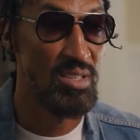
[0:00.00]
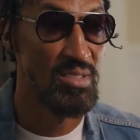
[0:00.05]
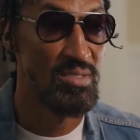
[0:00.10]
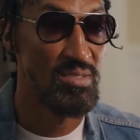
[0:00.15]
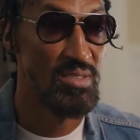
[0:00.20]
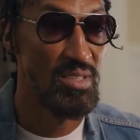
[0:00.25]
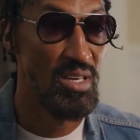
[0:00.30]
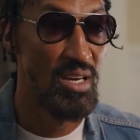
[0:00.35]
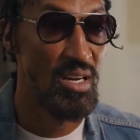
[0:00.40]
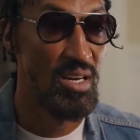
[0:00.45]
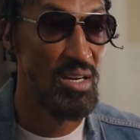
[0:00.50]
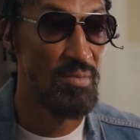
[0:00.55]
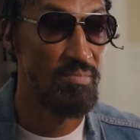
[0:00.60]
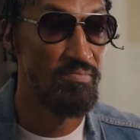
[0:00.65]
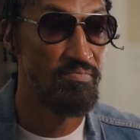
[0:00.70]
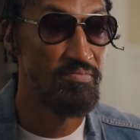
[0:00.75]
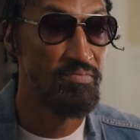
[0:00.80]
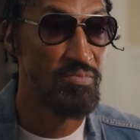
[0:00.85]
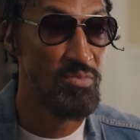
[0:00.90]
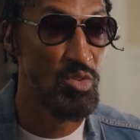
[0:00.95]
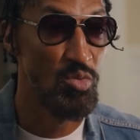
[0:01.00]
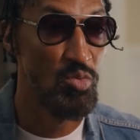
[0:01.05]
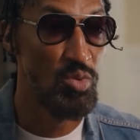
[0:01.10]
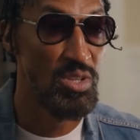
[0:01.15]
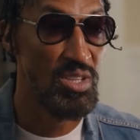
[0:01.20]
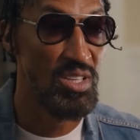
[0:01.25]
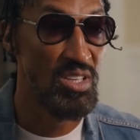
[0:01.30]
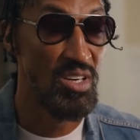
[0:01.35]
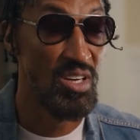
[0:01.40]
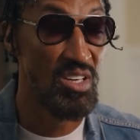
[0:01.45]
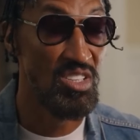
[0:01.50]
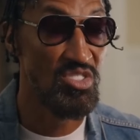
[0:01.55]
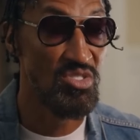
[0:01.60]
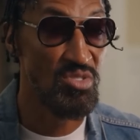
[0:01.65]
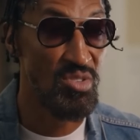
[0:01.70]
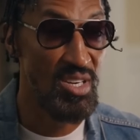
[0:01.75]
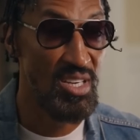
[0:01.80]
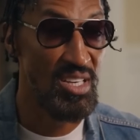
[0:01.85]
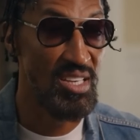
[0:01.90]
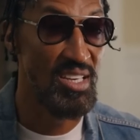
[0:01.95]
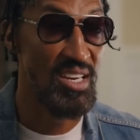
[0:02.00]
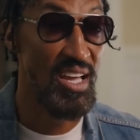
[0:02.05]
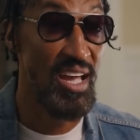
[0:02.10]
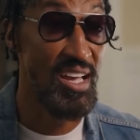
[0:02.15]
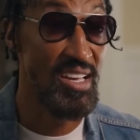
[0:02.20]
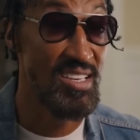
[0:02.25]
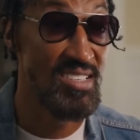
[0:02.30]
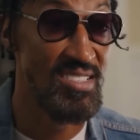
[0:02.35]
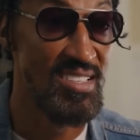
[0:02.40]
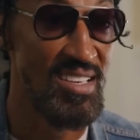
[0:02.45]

was forged through years of shared experiences